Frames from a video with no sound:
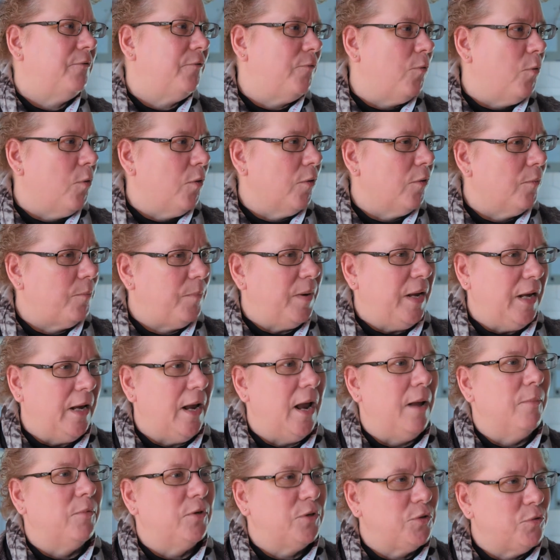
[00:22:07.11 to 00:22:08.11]
for being
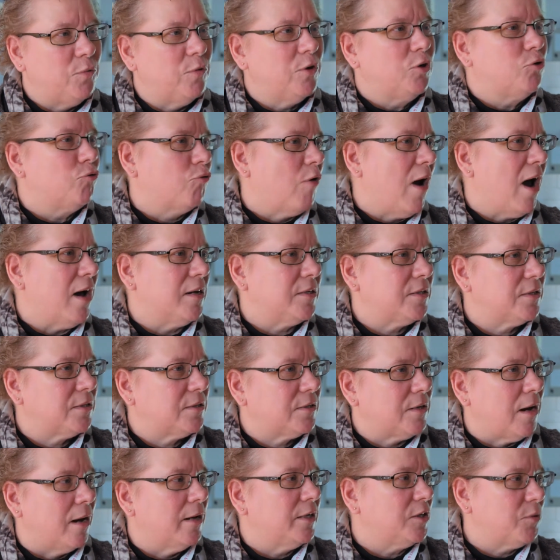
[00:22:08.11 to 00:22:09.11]
able to address
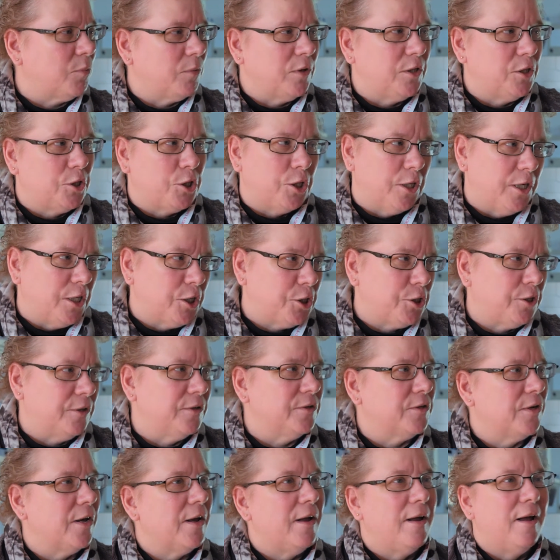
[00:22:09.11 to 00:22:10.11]
science-religion
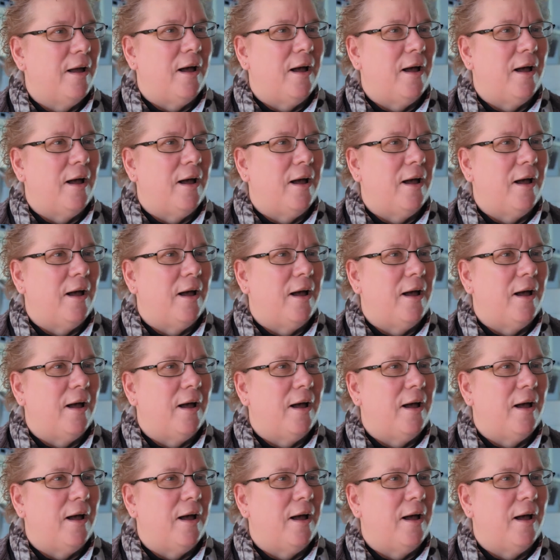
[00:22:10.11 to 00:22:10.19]
issues.